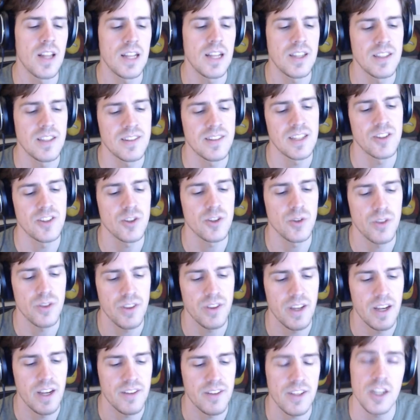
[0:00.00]
like these sensical
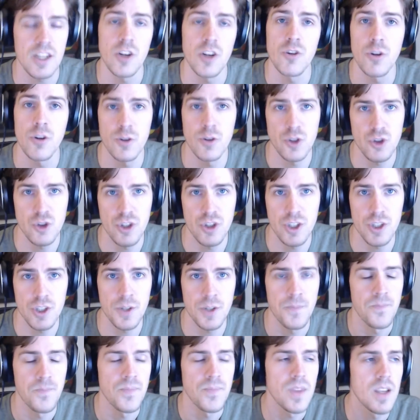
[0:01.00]
things. Like in Chrono
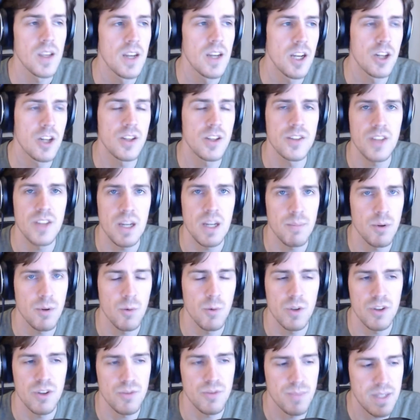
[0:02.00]
Trigger, a good example
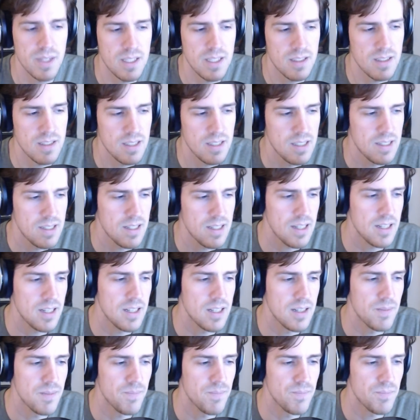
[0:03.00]
would have been
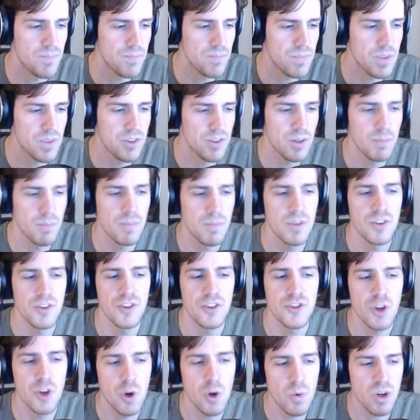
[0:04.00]
there's a
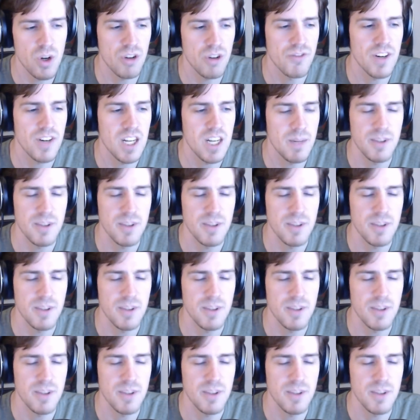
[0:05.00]
zone where you're fighting